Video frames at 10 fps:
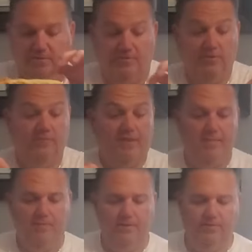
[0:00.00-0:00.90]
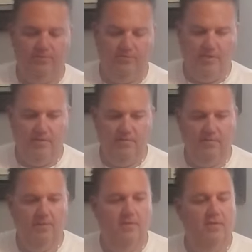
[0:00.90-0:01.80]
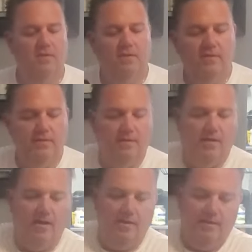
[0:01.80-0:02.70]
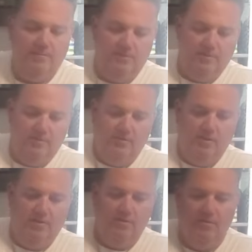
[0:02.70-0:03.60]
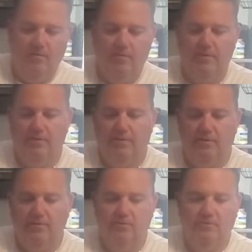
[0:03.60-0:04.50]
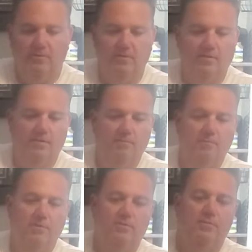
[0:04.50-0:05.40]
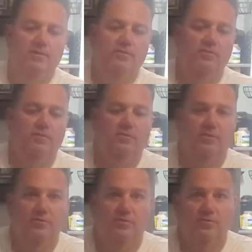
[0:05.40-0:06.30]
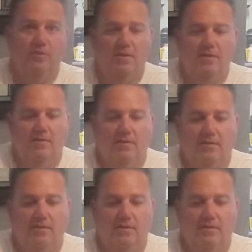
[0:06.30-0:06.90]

Or cheese flatbread, I should say. I'm going to take one of these middle ones. As you can see,